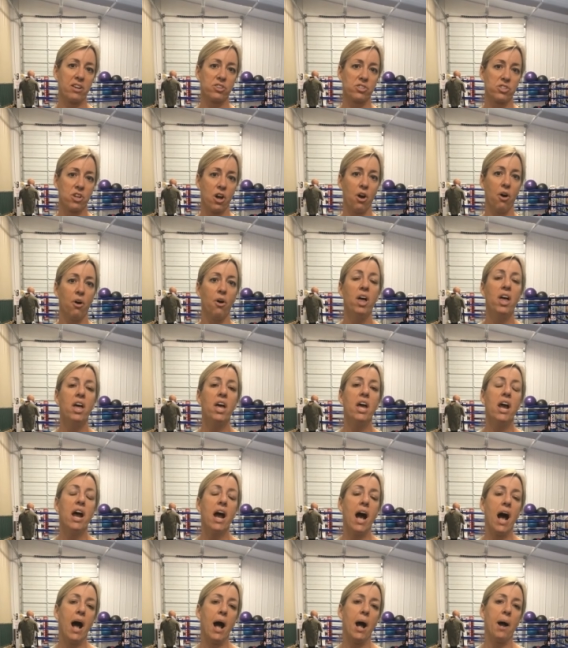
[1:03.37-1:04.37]
So
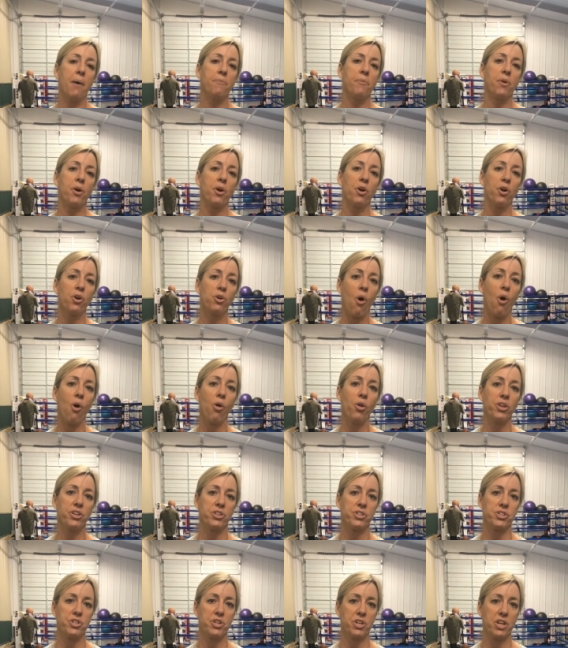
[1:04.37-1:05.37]
um, her goal
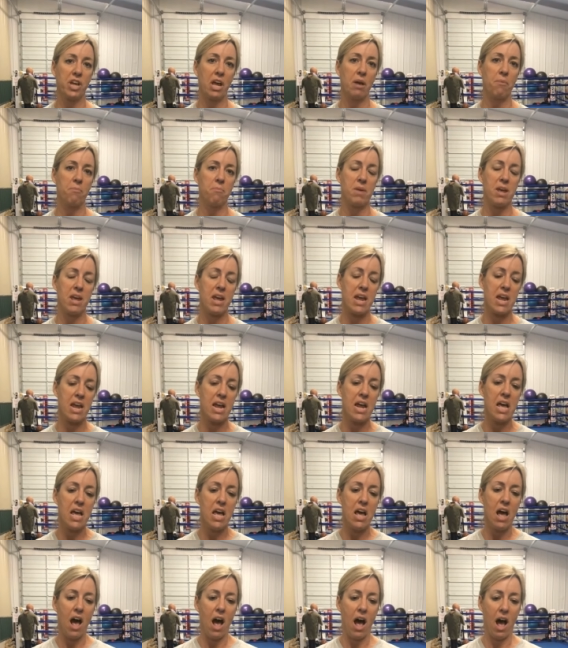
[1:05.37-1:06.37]
is to get me
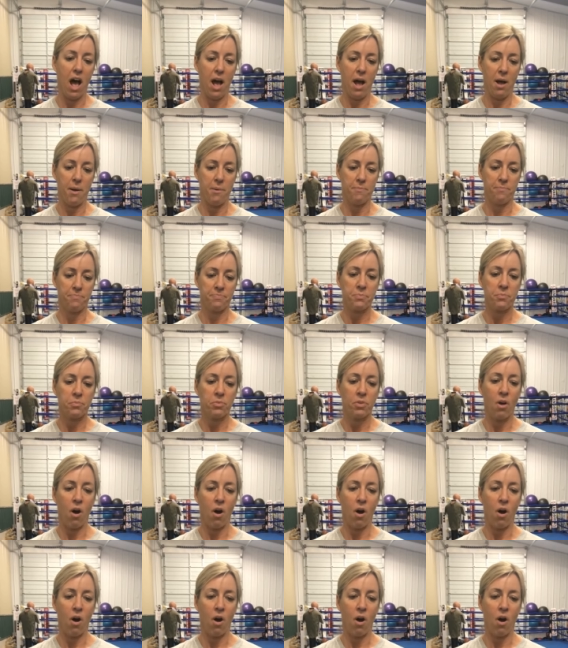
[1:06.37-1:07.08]
um,